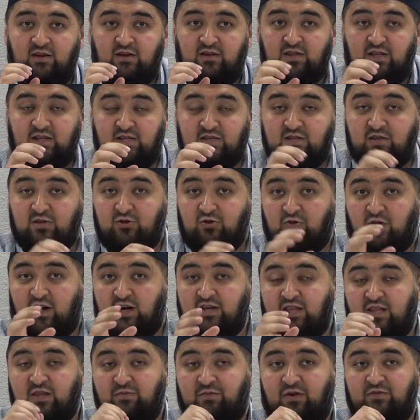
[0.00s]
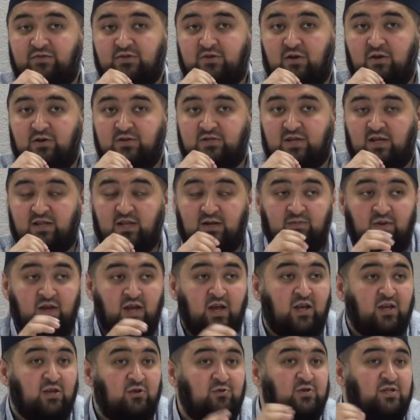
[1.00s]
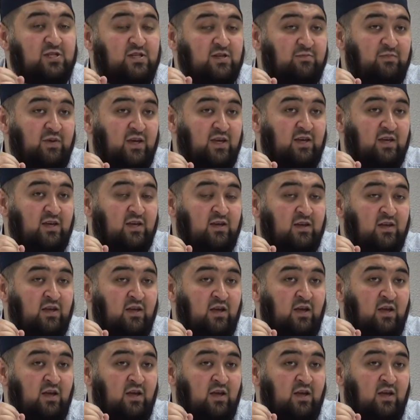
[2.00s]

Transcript: This is the dua that the Prophet sallallahu alaihi wasallam used to make.